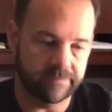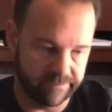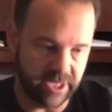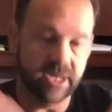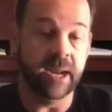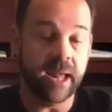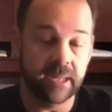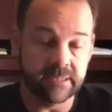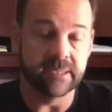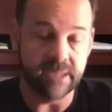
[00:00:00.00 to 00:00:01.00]
an
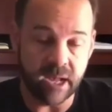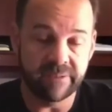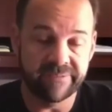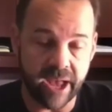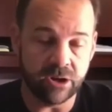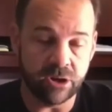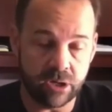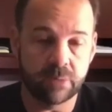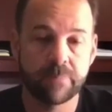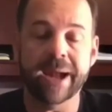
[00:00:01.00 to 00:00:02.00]
analysis of that
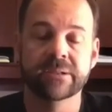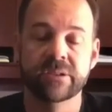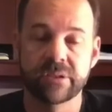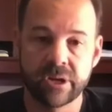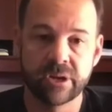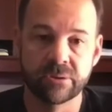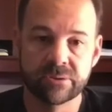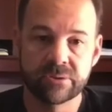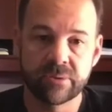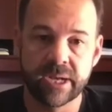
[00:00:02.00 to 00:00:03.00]
call back to the host,
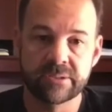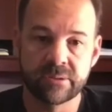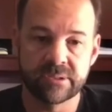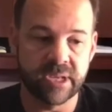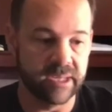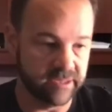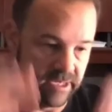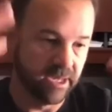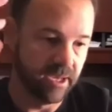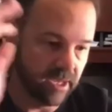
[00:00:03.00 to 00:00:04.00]
right? So it says,
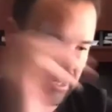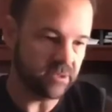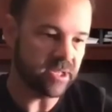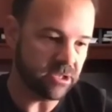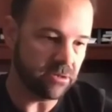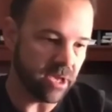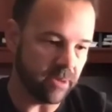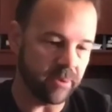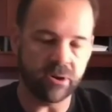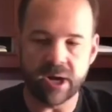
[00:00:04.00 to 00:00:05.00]
here's how you came
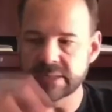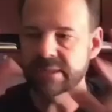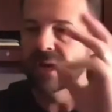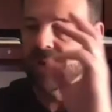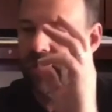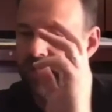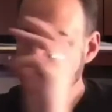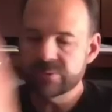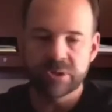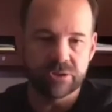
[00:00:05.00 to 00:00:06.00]
across, here's
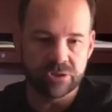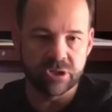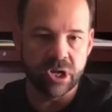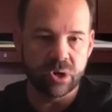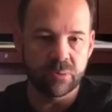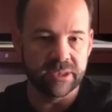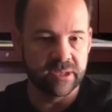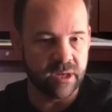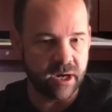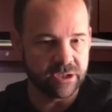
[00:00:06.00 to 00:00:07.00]
what you should know about the
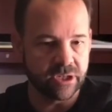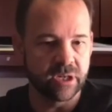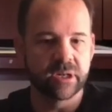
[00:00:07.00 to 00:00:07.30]
doctor,